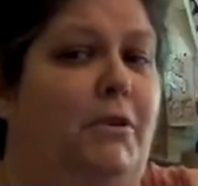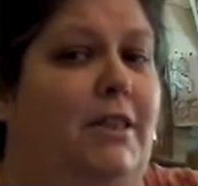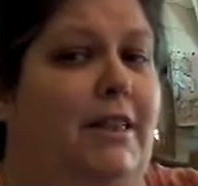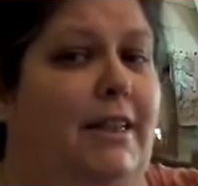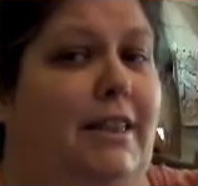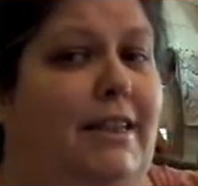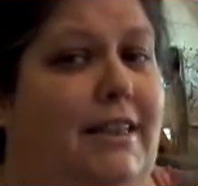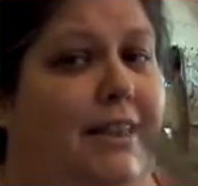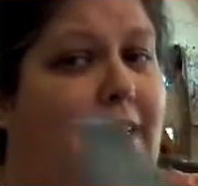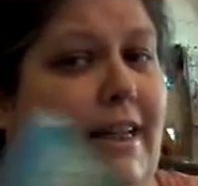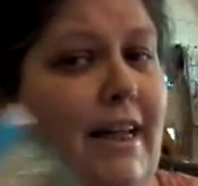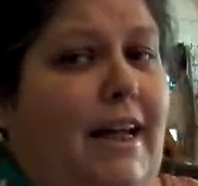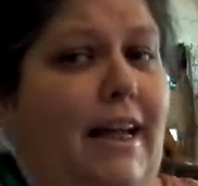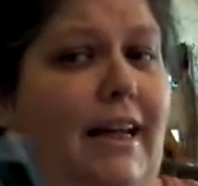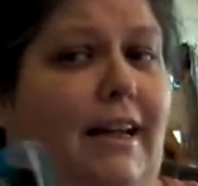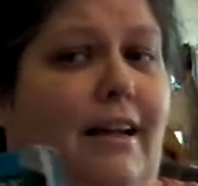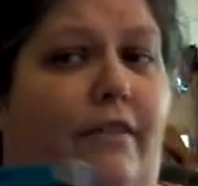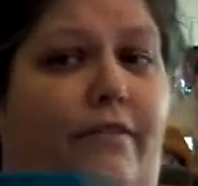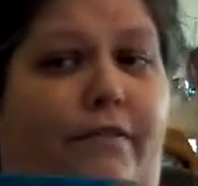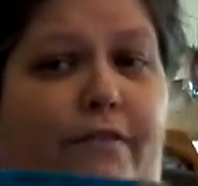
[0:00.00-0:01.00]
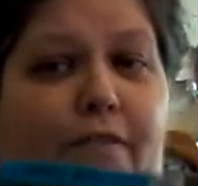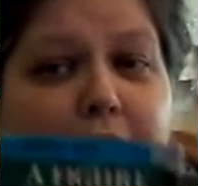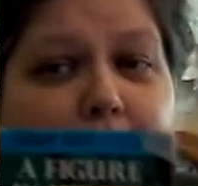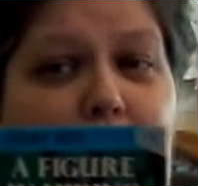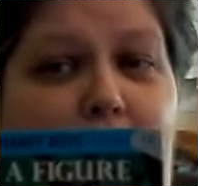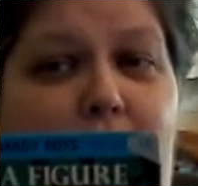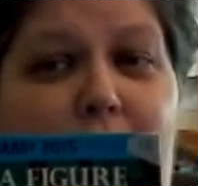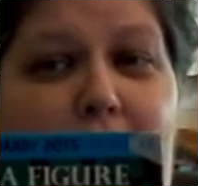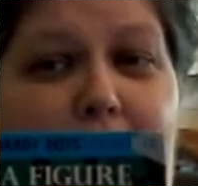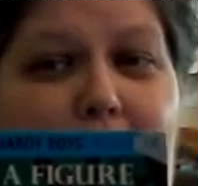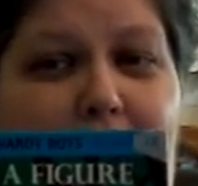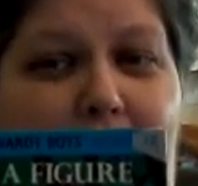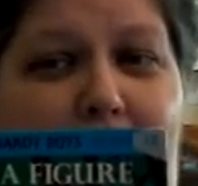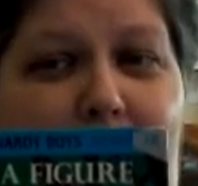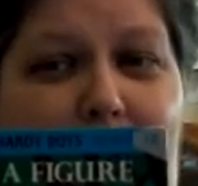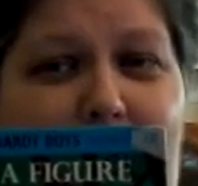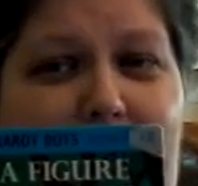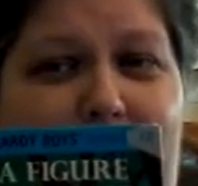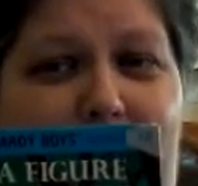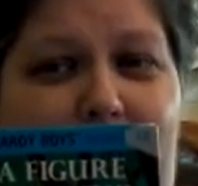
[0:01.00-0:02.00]
16, A Figure in
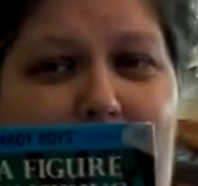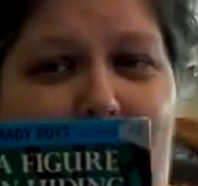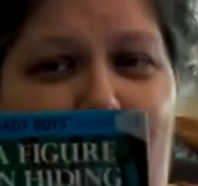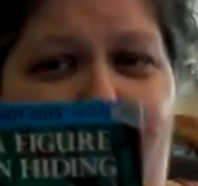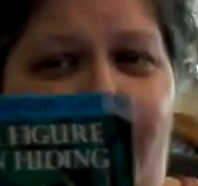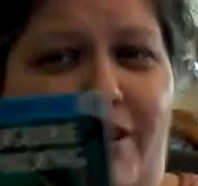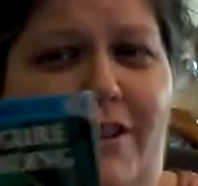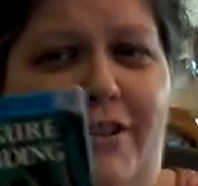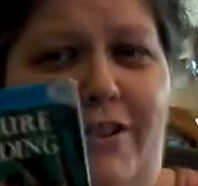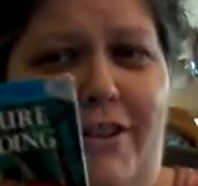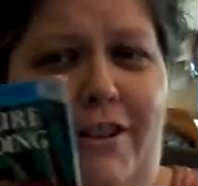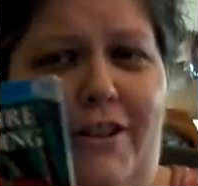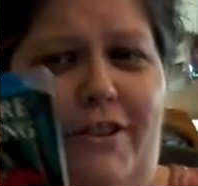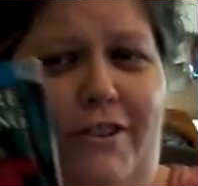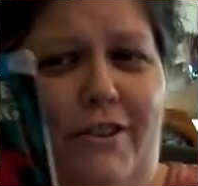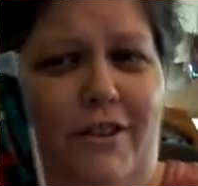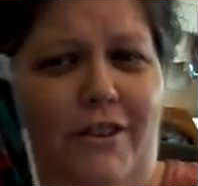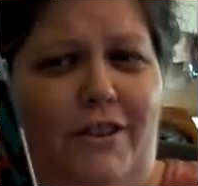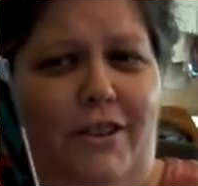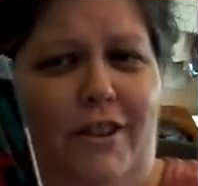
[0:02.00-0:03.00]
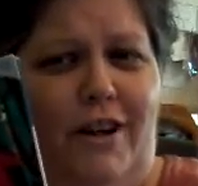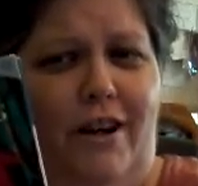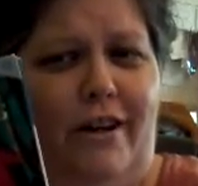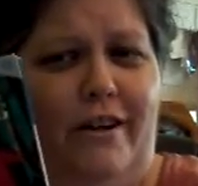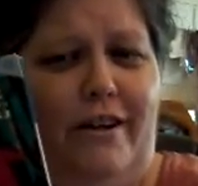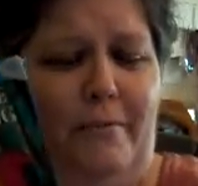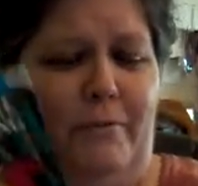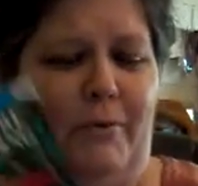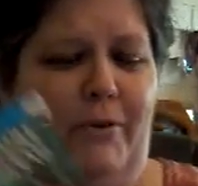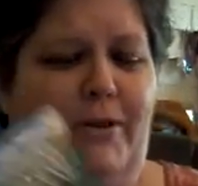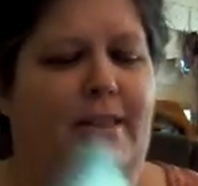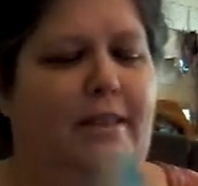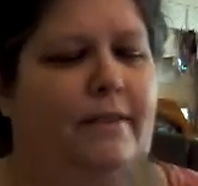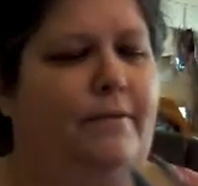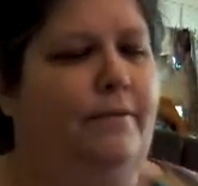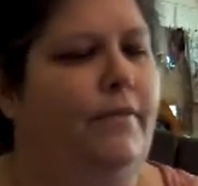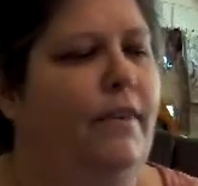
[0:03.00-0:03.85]
Hiding. Dun, dun, dun, Hardy Boys.